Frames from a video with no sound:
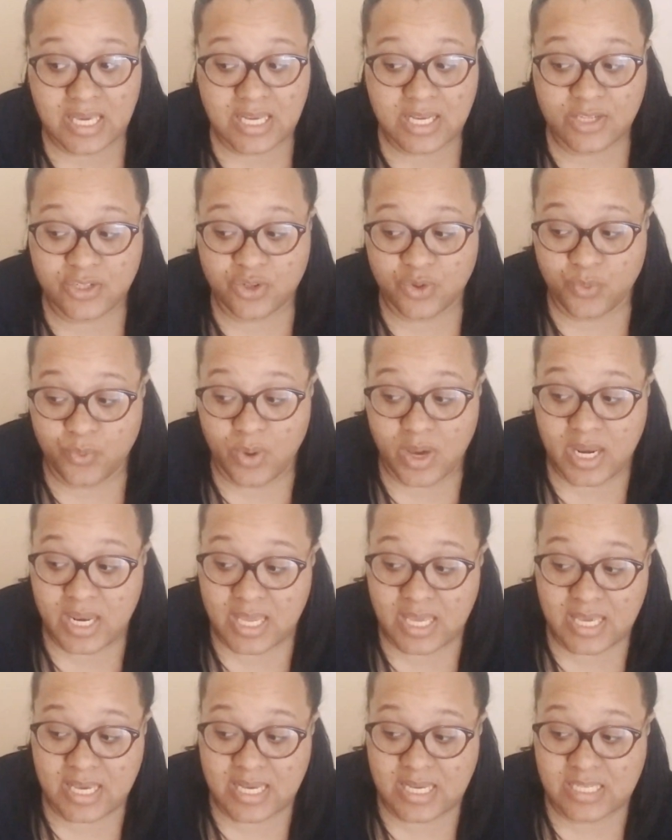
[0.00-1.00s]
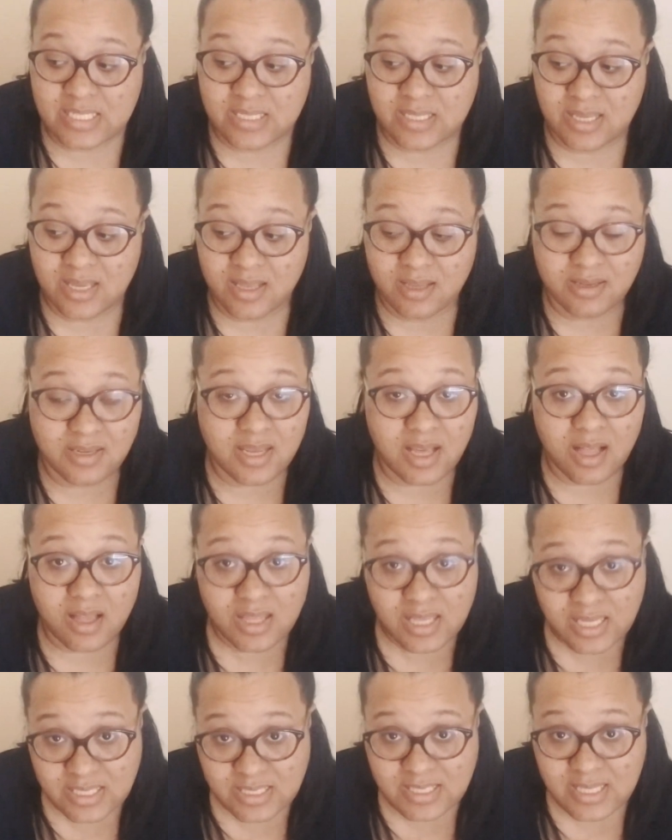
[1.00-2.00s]
is or what he is until
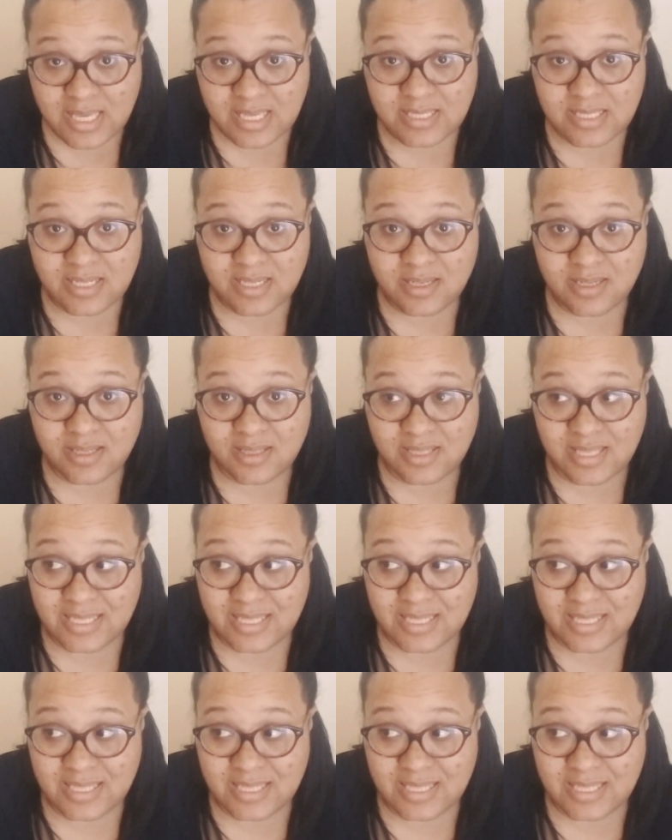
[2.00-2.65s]
he says it.